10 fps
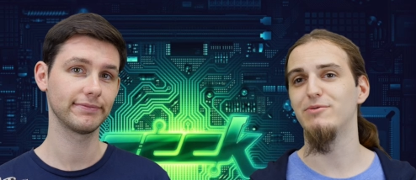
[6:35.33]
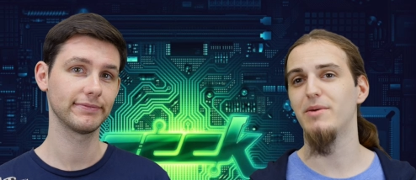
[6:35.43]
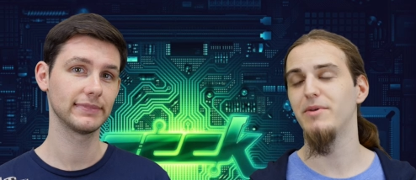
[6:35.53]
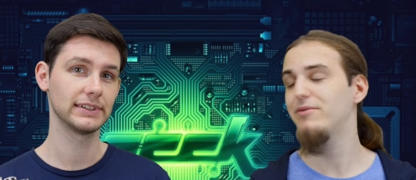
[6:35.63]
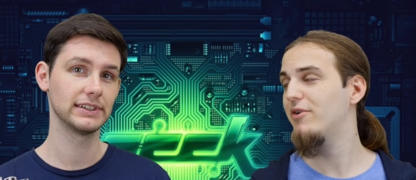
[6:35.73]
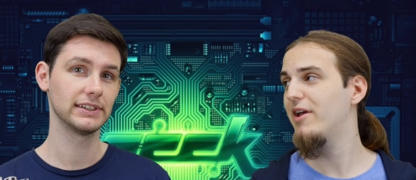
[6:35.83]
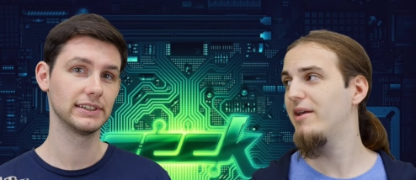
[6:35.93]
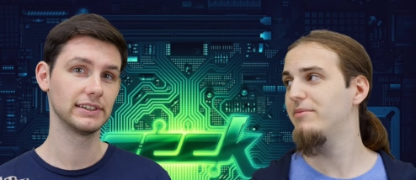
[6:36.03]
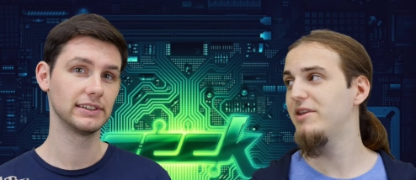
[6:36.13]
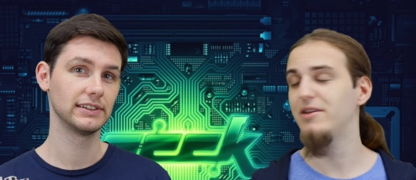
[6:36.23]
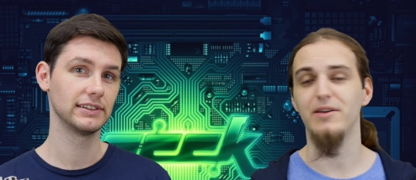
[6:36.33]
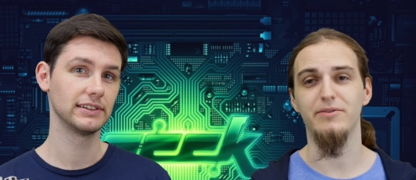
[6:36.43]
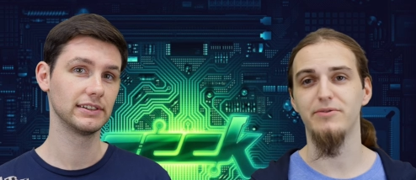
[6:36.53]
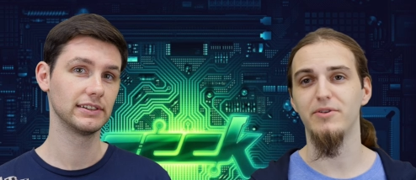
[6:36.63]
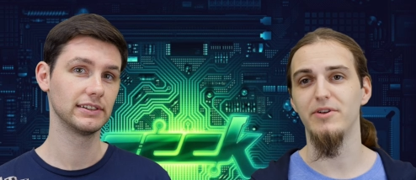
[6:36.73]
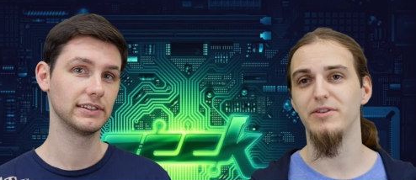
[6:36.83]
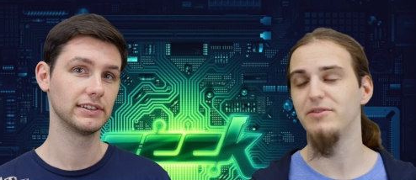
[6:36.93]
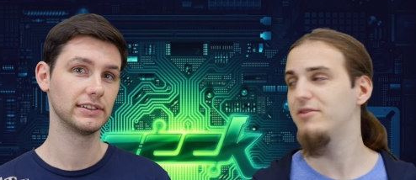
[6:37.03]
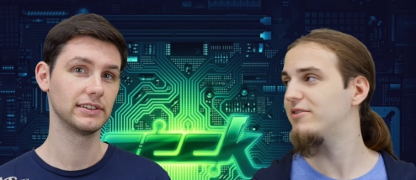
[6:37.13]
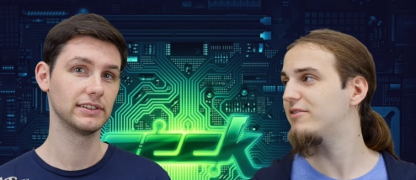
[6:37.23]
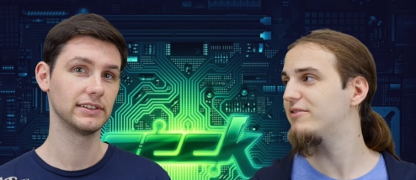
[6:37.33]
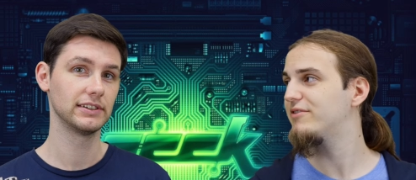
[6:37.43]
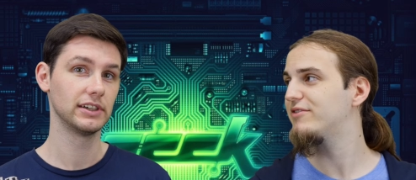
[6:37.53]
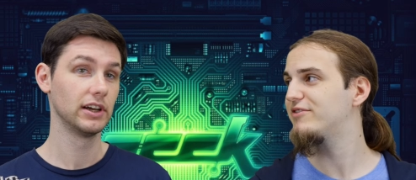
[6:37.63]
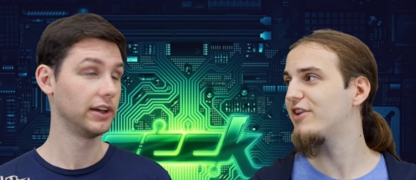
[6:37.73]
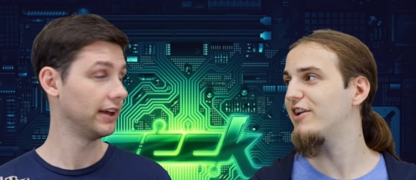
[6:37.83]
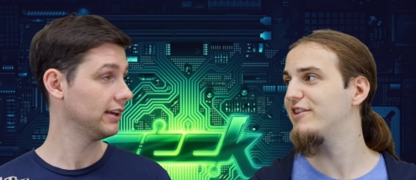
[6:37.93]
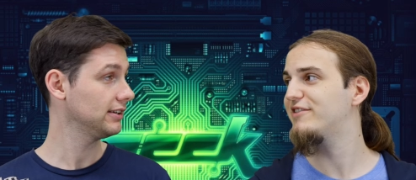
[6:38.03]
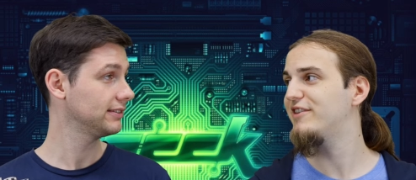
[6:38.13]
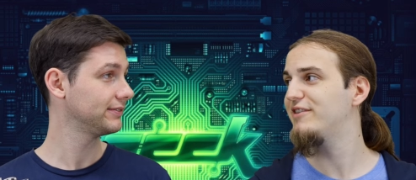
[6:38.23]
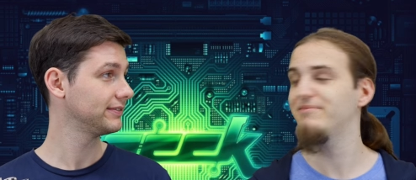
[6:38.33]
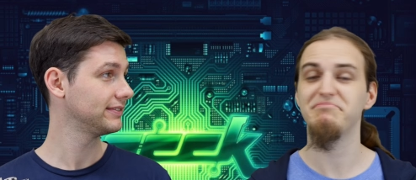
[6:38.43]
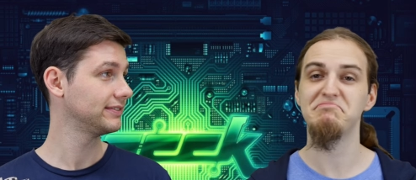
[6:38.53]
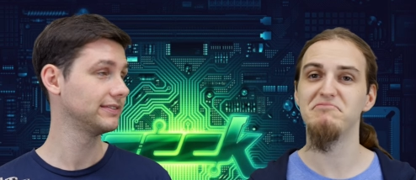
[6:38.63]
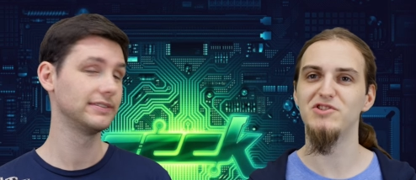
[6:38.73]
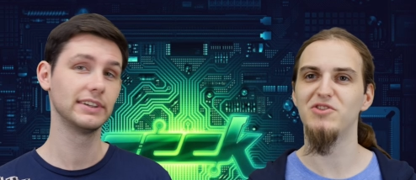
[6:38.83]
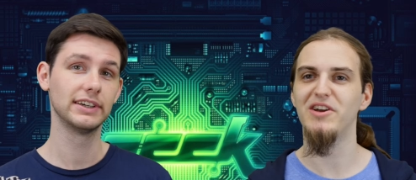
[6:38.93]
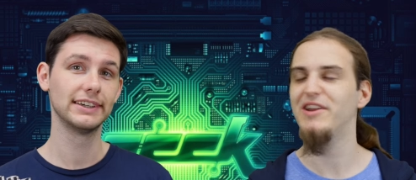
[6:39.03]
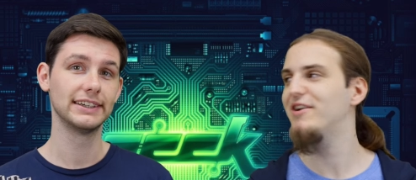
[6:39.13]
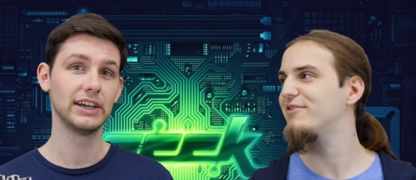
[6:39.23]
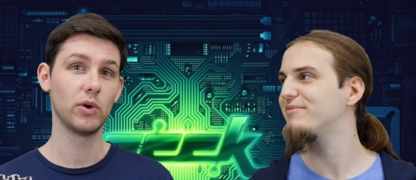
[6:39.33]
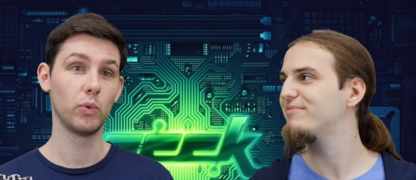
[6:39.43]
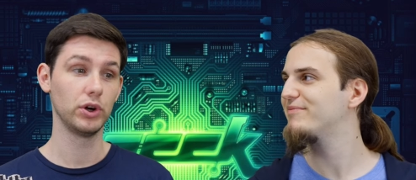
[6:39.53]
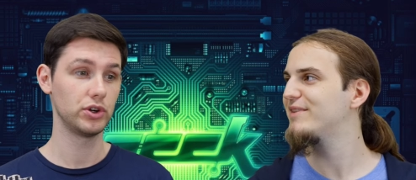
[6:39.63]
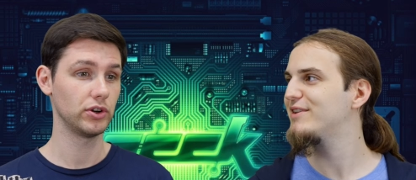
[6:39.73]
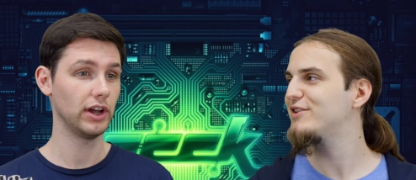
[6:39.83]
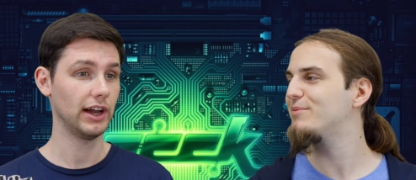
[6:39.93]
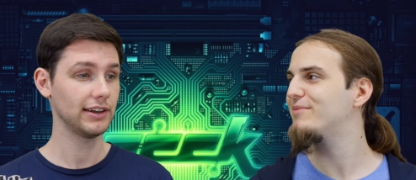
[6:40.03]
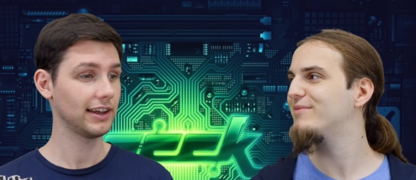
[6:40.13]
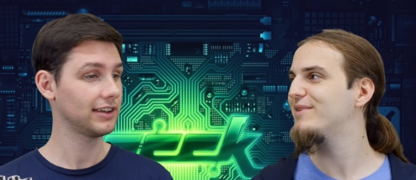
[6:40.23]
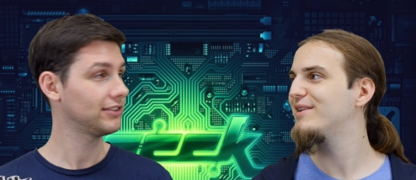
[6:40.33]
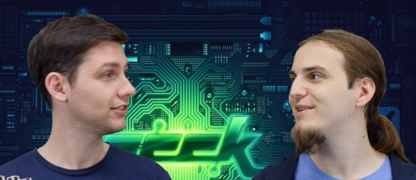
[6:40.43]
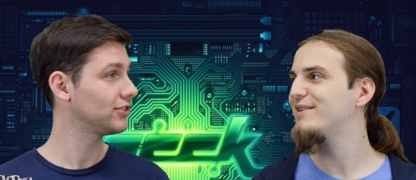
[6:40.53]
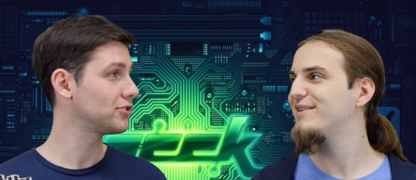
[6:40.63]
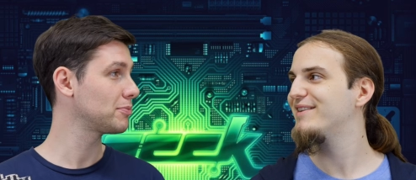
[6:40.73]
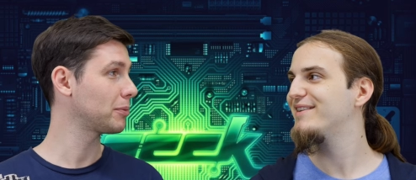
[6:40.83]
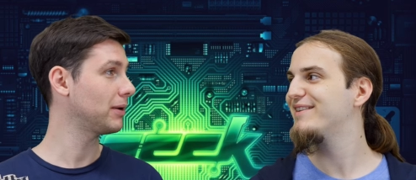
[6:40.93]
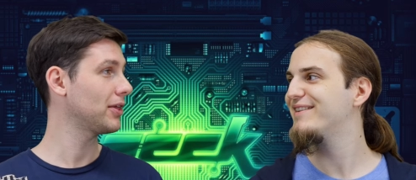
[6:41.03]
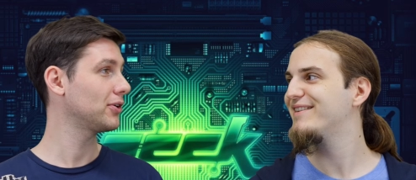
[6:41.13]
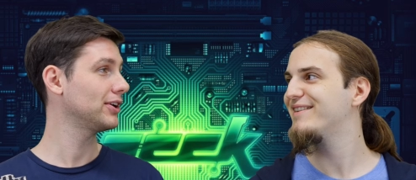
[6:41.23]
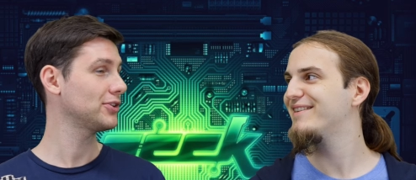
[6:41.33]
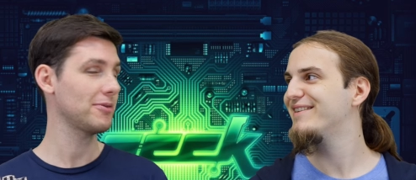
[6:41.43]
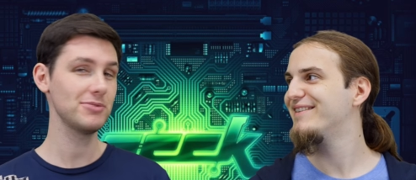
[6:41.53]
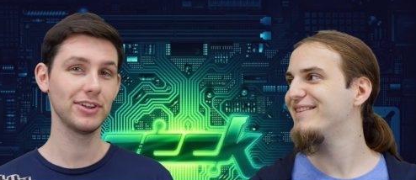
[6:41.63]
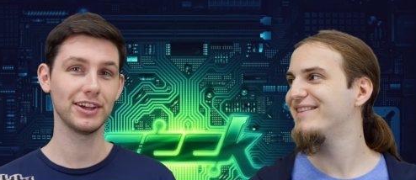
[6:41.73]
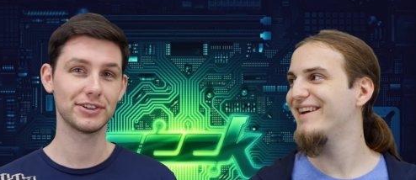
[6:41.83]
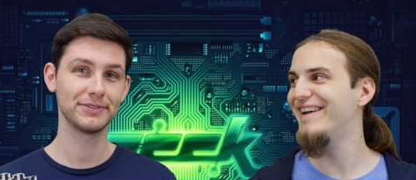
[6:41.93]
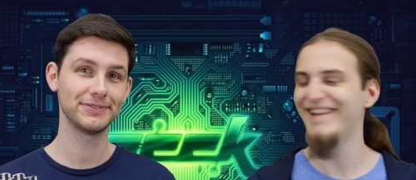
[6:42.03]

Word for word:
Speaker 1: Rumble for AMD if you're into the
Speaker 2: starting scene. Try it out. We should add a Super Pi 32M stage.